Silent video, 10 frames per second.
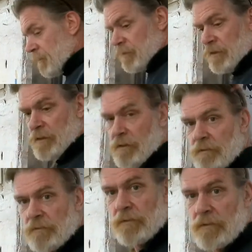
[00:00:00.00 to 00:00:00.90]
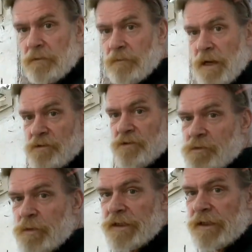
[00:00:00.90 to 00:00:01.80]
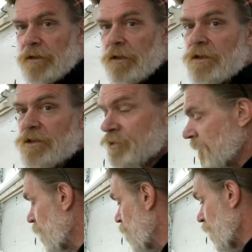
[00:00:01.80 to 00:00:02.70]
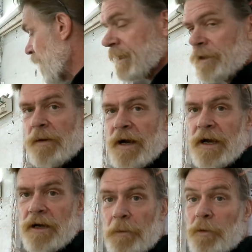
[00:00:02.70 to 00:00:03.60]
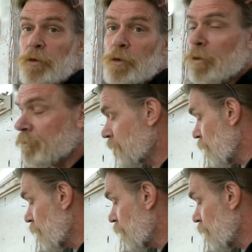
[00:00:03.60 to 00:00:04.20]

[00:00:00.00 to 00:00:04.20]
since uh, Robin says we did good this year, I get to buy a couple tools. So